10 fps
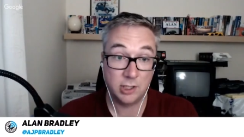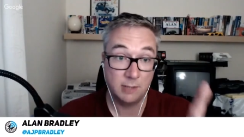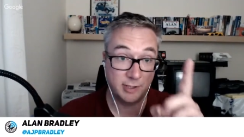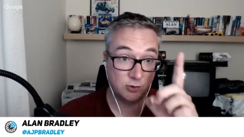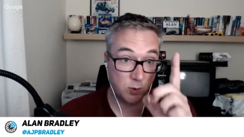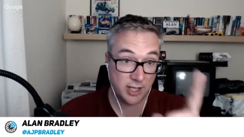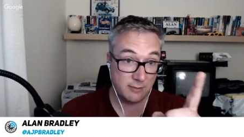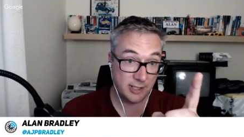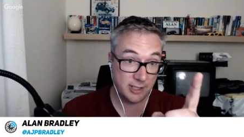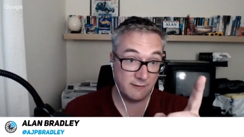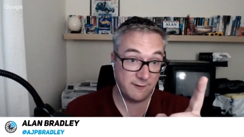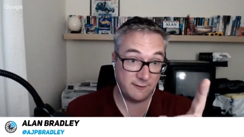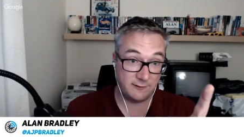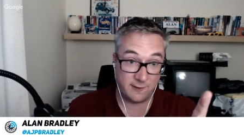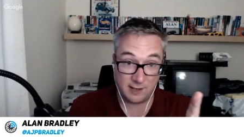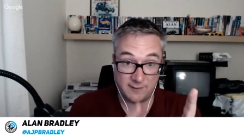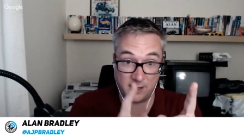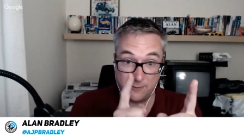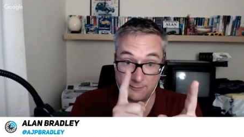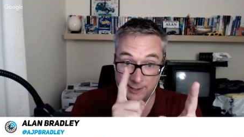because one will be going at 55, the other
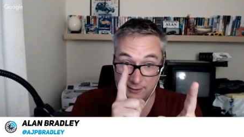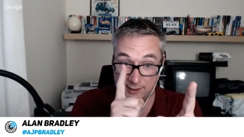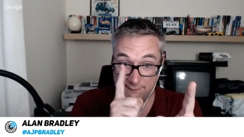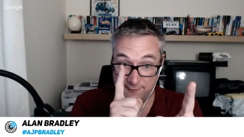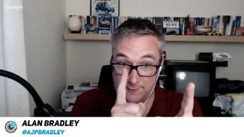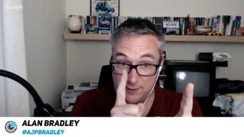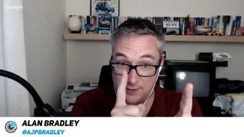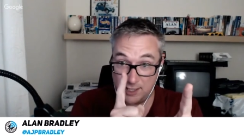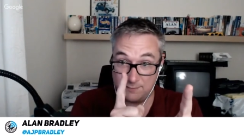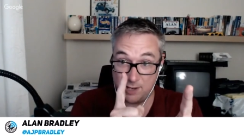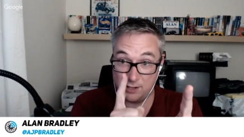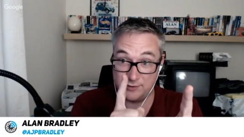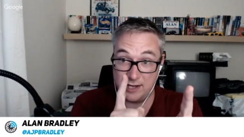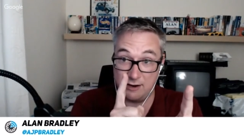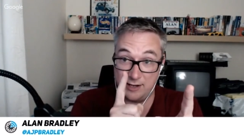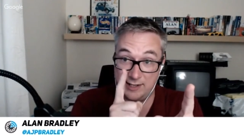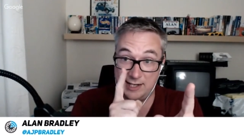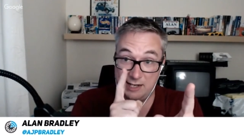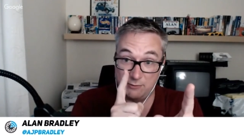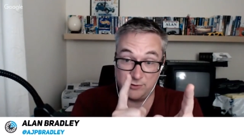one will be going at 56 miles an hour, and then
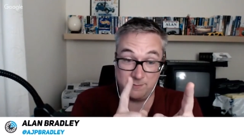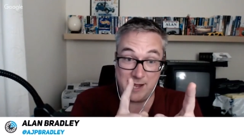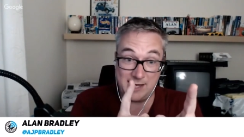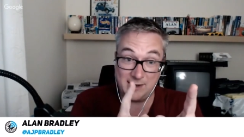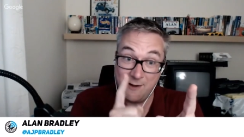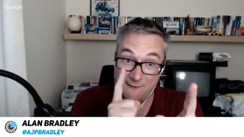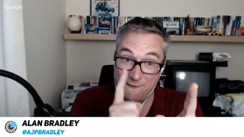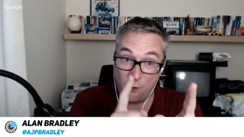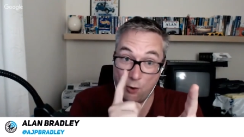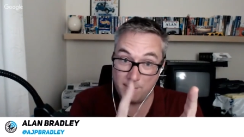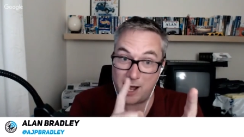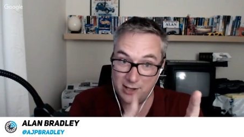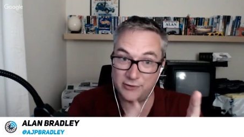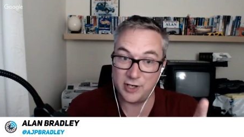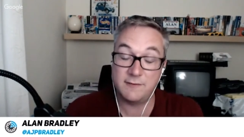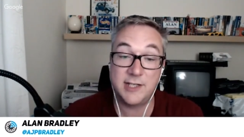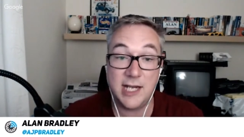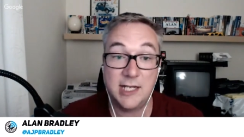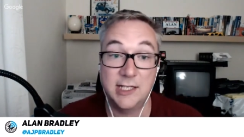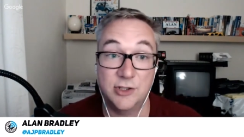they will spend 4 miles
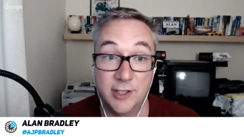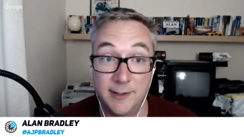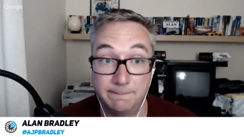overtaking each other.